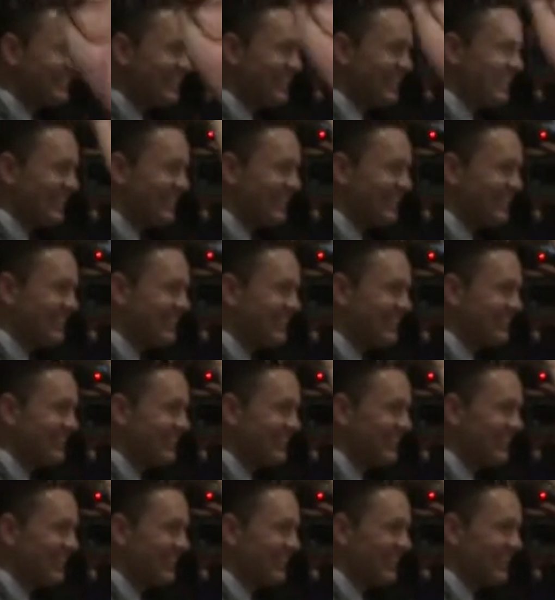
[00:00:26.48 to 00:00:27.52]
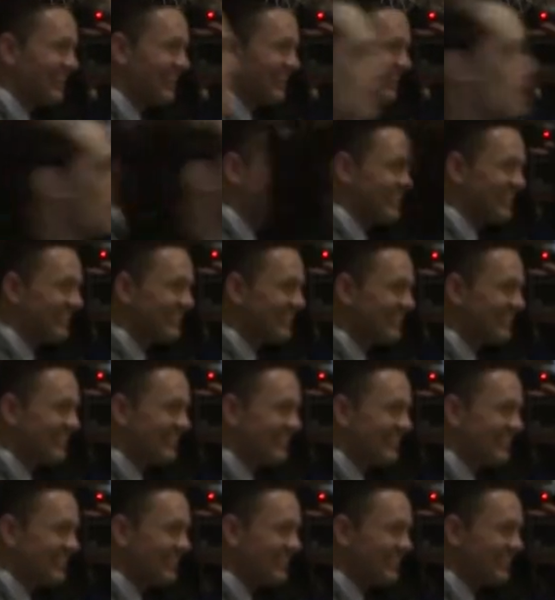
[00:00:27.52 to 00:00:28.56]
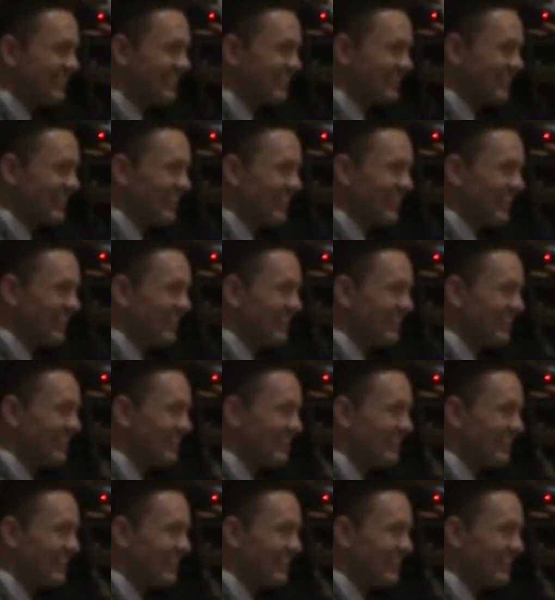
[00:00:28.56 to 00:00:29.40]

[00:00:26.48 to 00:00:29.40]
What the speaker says: [no speech]